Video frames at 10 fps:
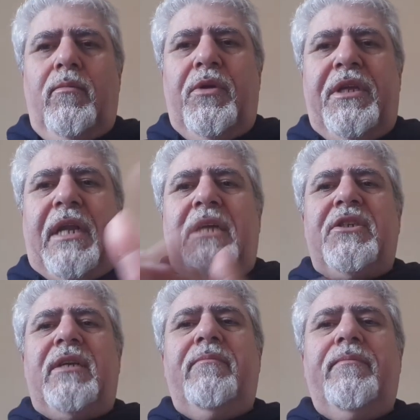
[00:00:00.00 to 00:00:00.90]
Munir
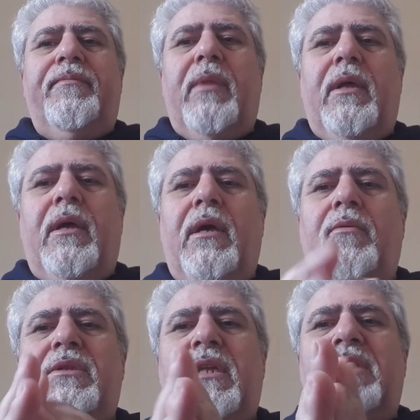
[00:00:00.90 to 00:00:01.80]
Ajam,
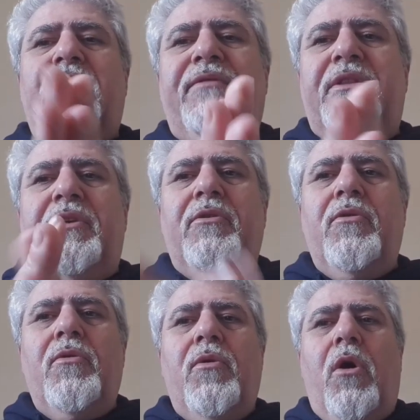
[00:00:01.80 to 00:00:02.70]
with another
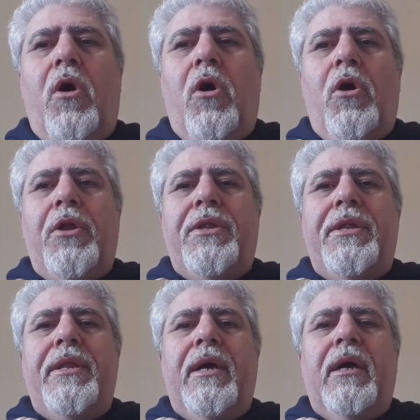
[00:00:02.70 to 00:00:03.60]
video
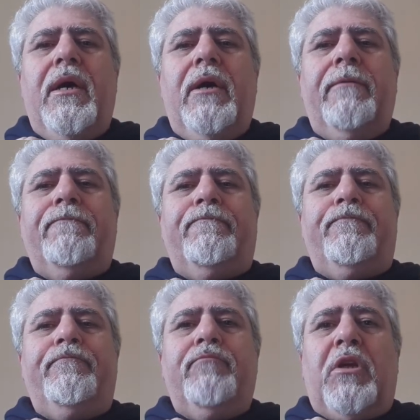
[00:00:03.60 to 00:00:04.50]
on
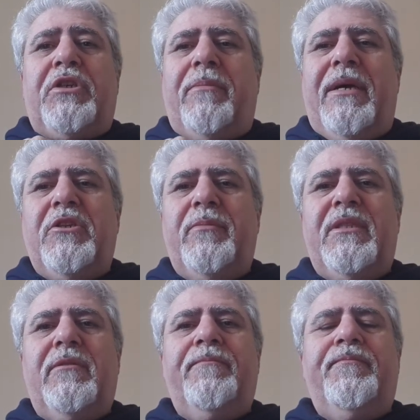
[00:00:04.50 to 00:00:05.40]
project
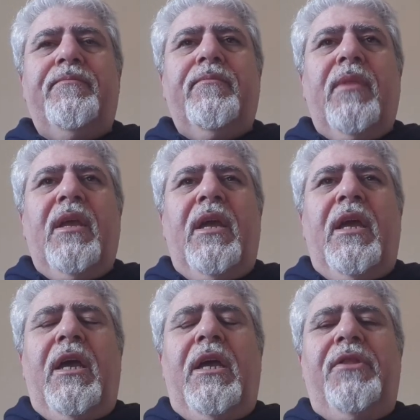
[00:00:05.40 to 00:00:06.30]
management.
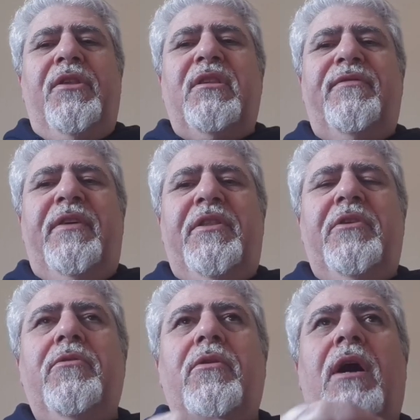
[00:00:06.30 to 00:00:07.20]
In this
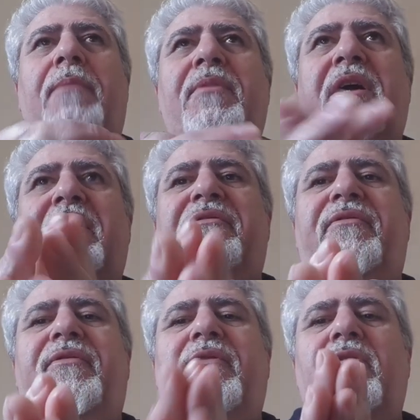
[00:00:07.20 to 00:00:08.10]
video, I'm gonna
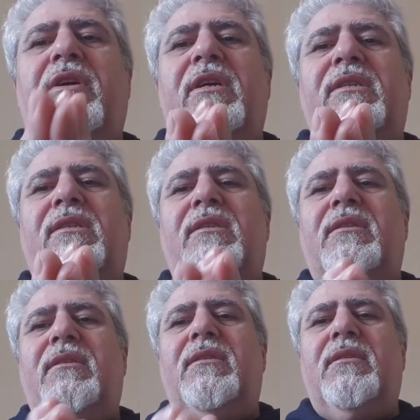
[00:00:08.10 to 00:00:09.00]

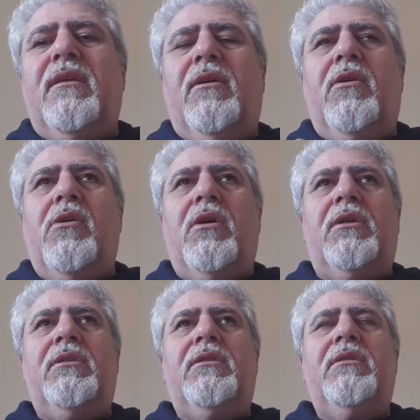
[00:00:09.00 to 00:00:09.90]
focus
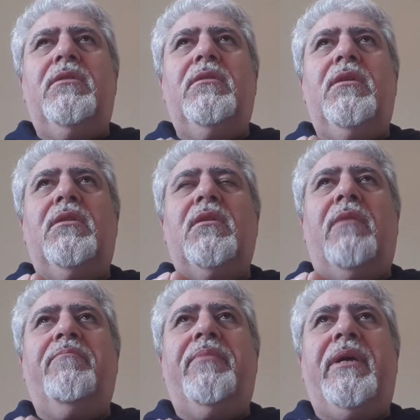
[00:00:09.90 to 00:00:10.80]
on the
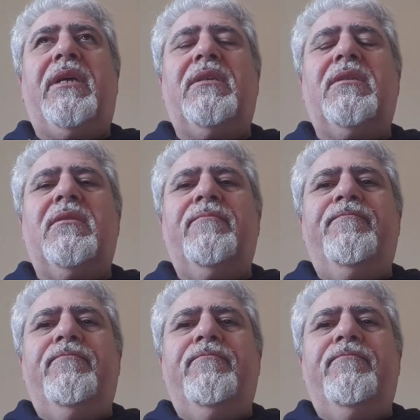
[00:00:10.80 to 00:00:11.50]
topics